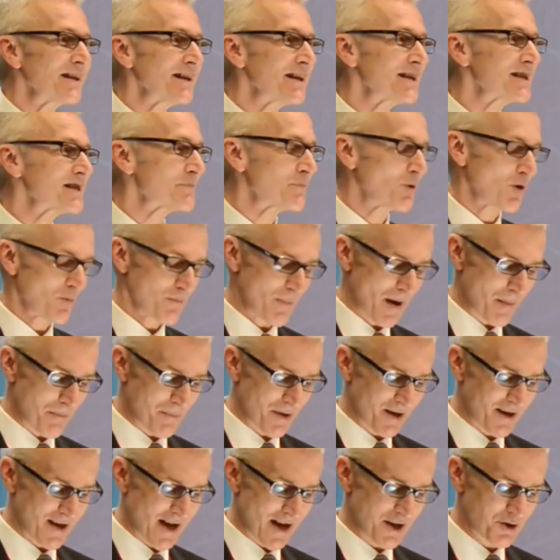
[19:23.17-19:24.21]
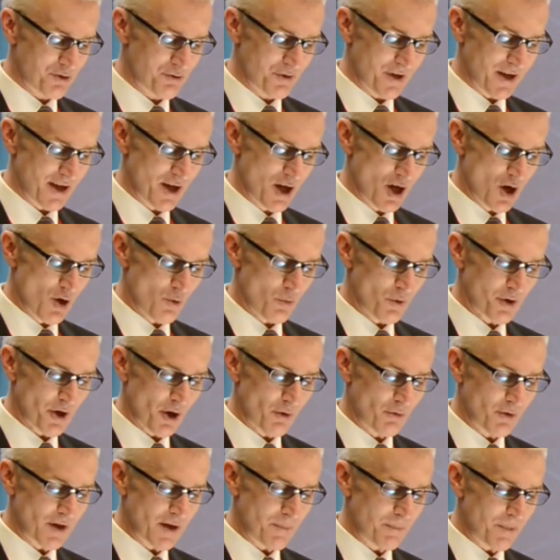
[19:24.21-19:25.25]
Interpol member country would
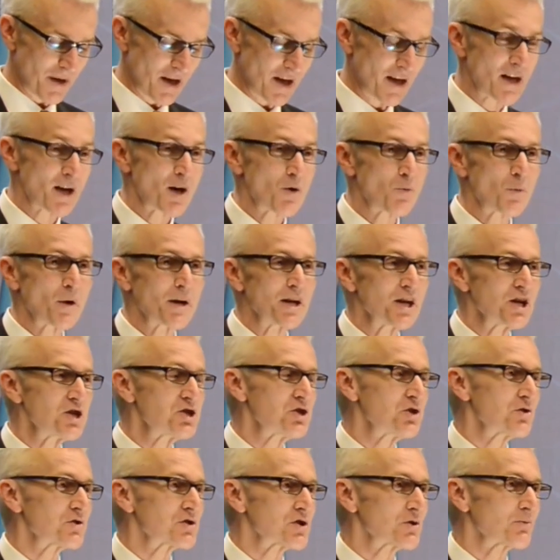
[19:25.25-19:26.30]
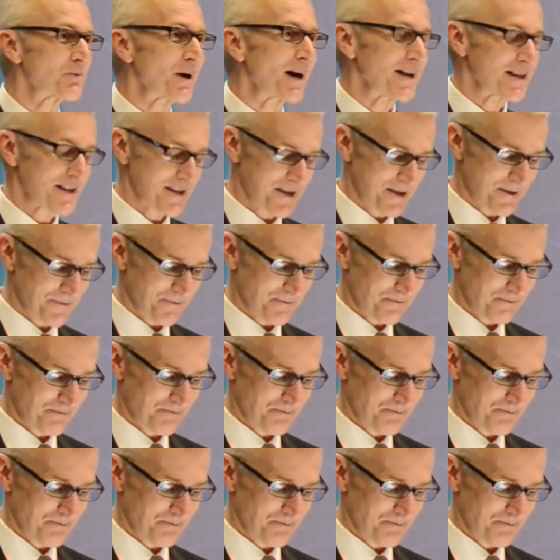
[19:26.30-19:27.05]
only be when issues arise.